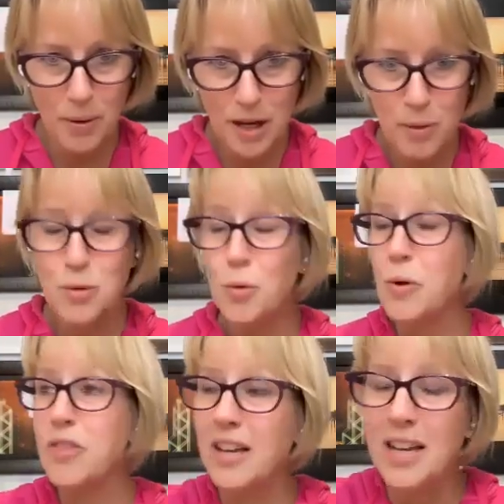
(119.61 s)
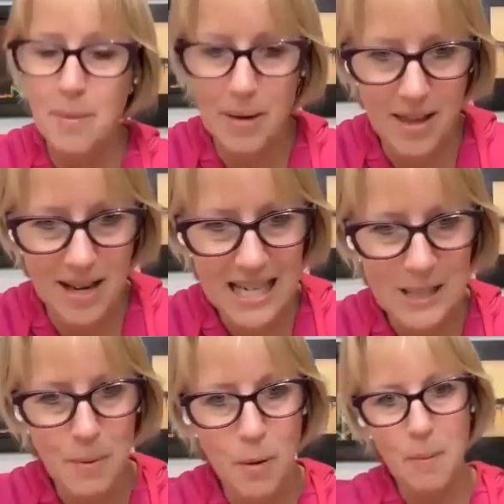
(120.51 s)
He was already thinking about the next
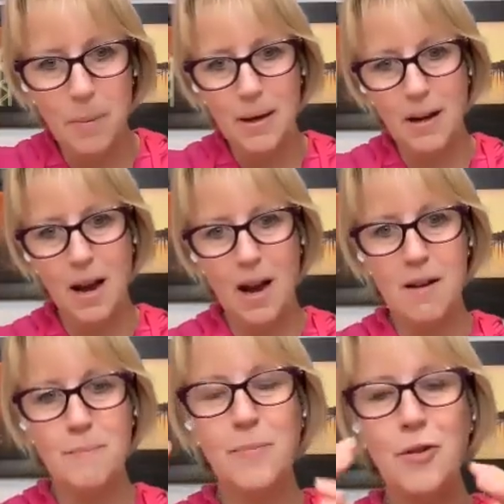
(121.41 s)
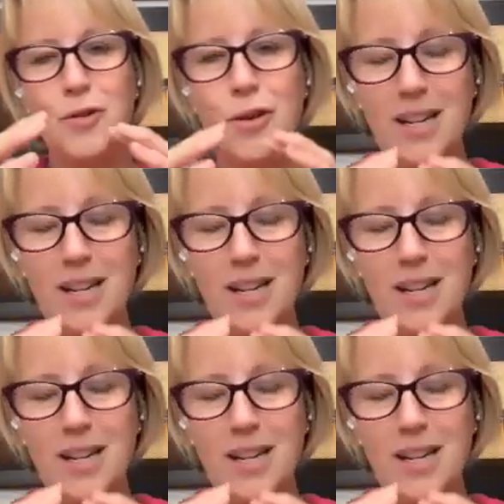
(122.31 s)
moment, but I'm trying